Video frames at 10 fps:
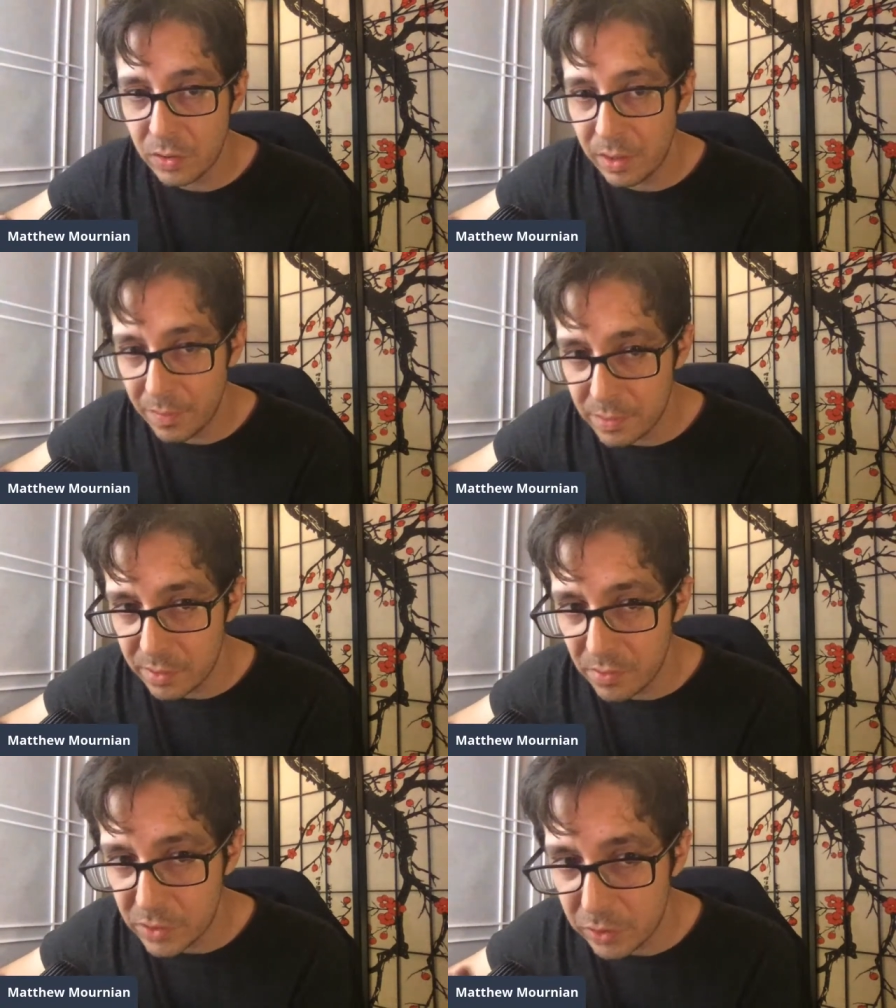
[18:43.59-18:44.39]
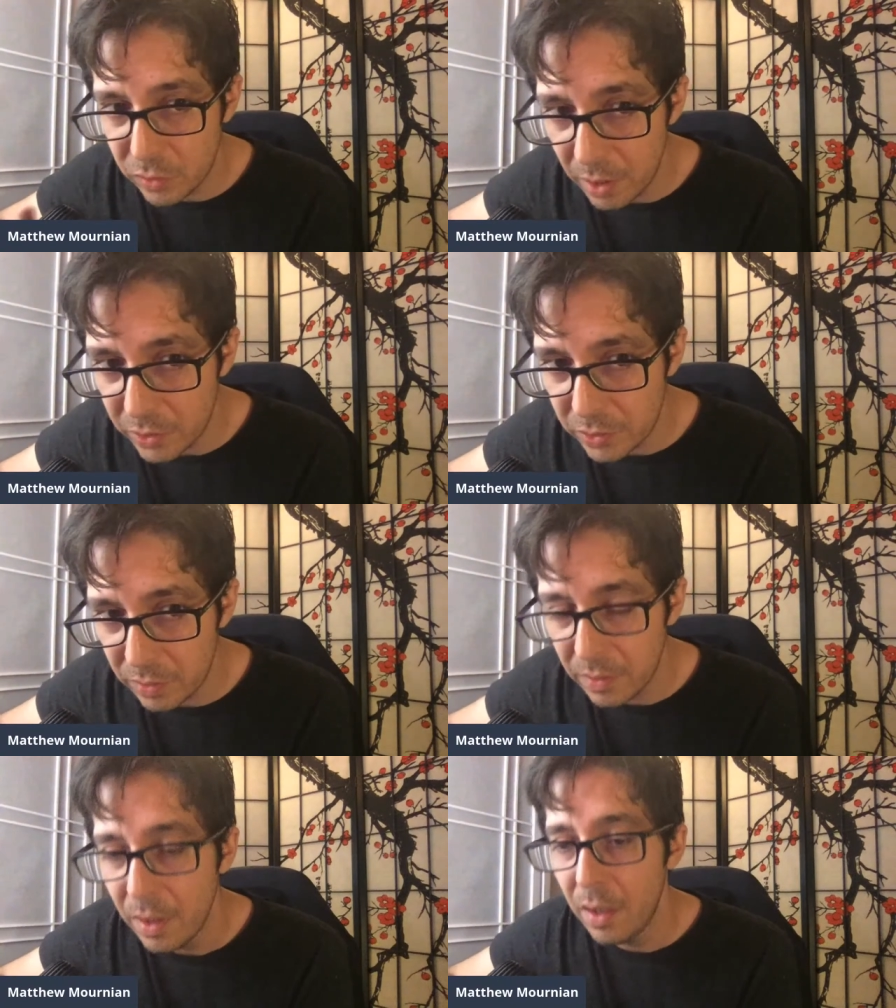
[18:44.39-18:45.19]
There is no
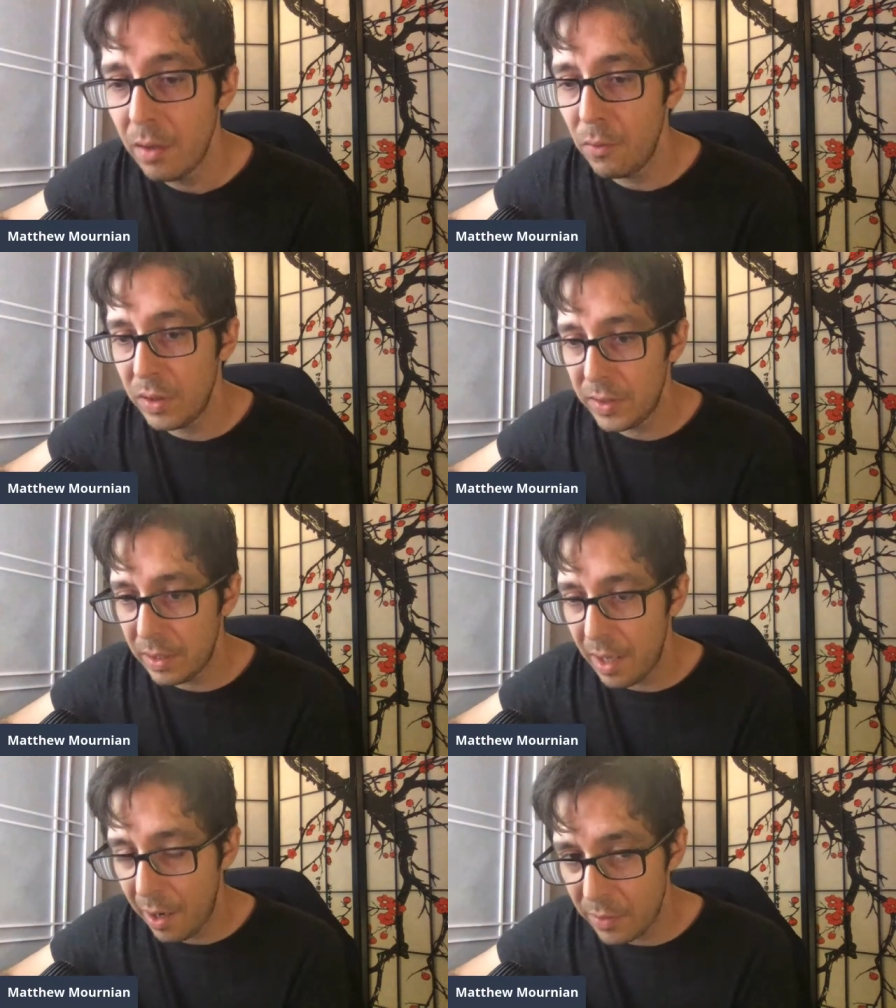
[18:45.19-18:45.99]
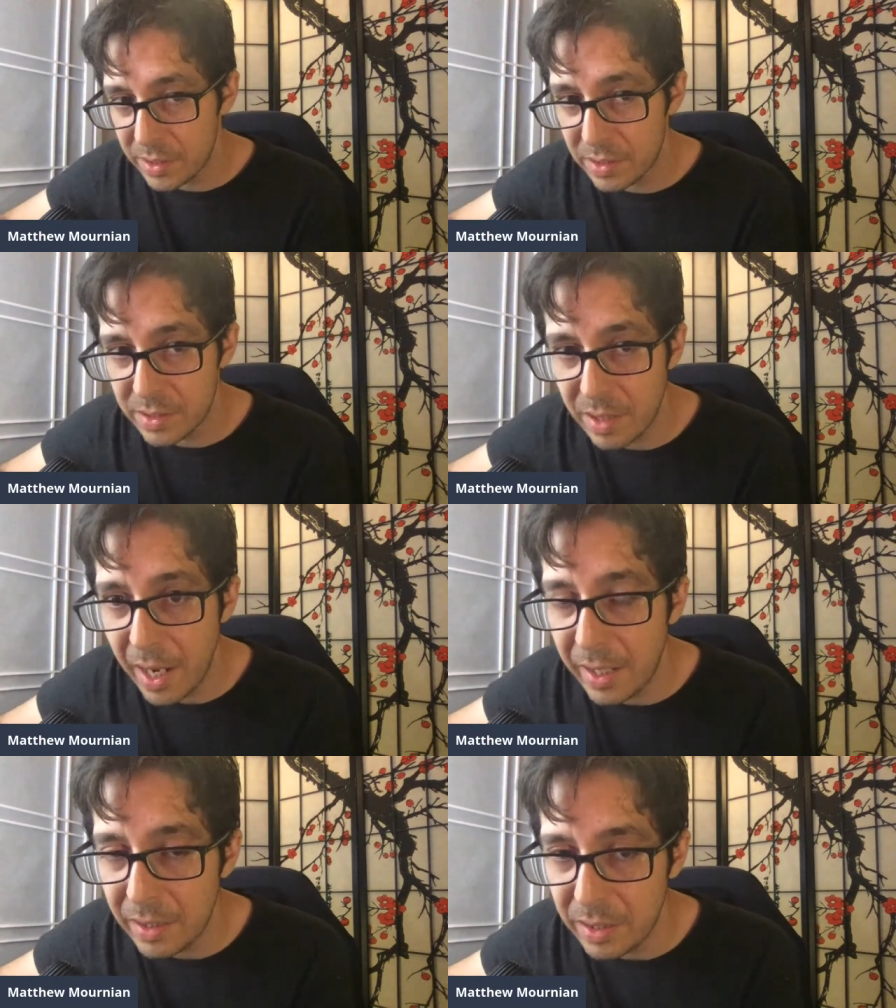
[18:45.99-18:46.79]
structure within our
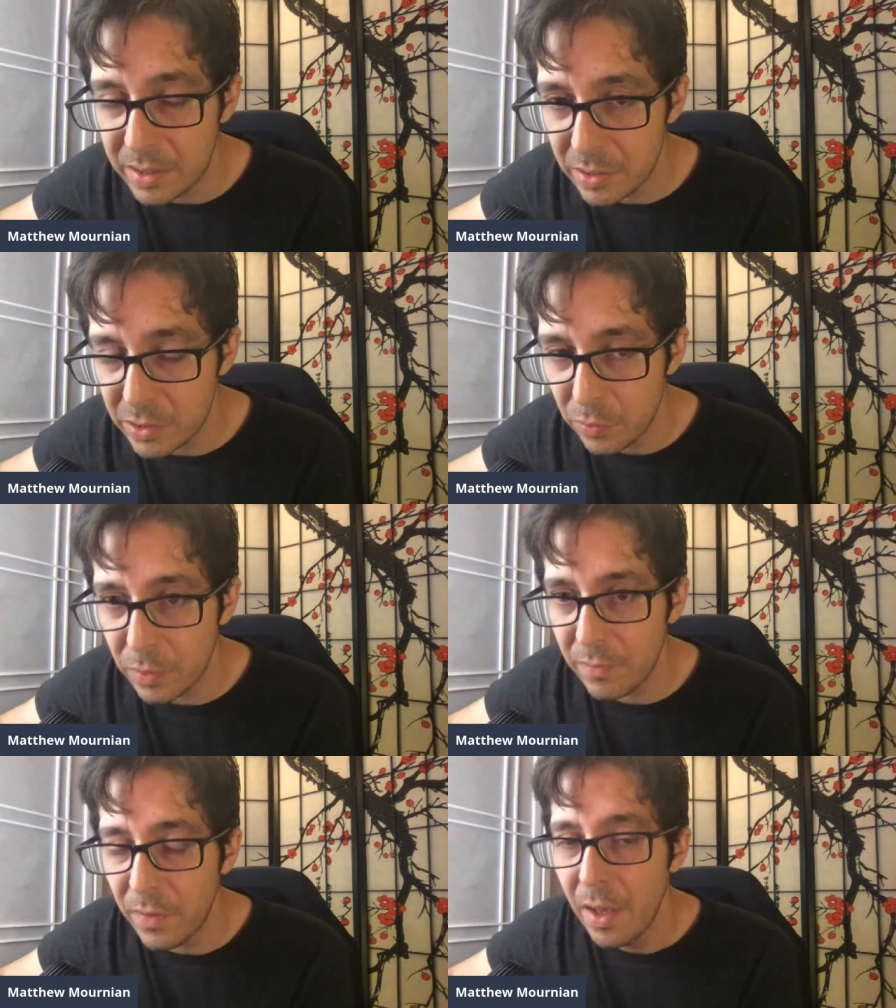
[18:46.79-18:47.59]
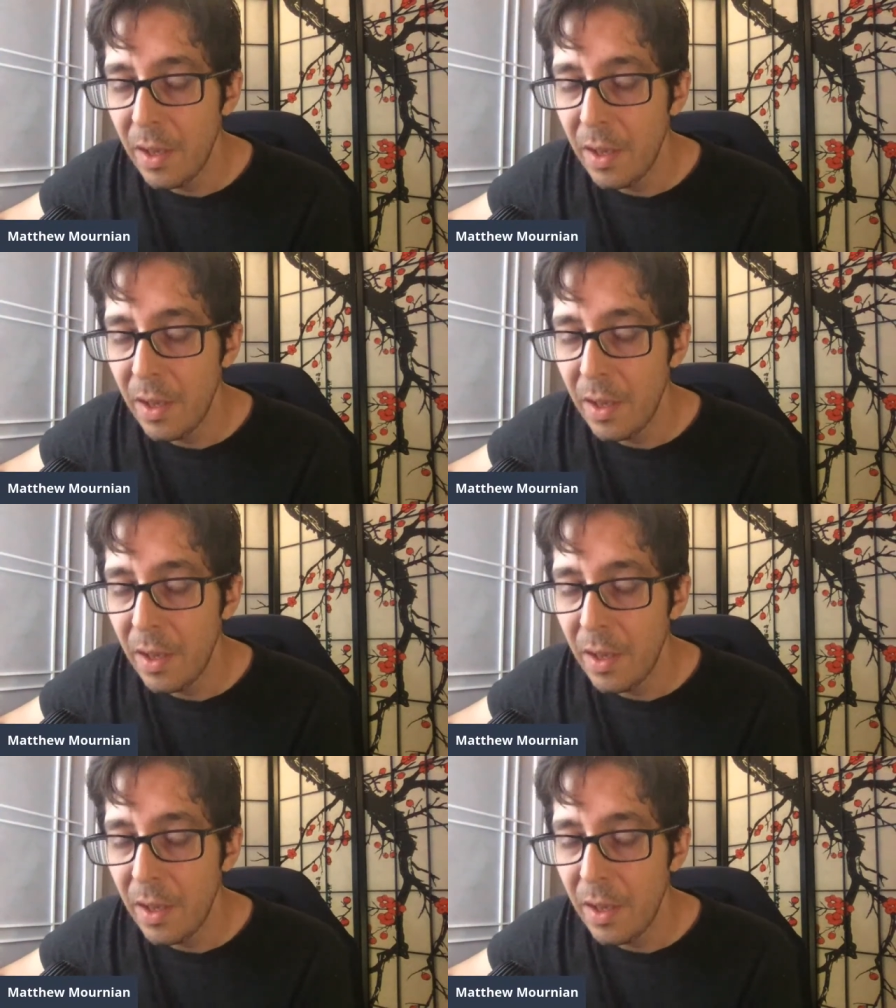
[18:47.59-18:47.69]
society to sort of,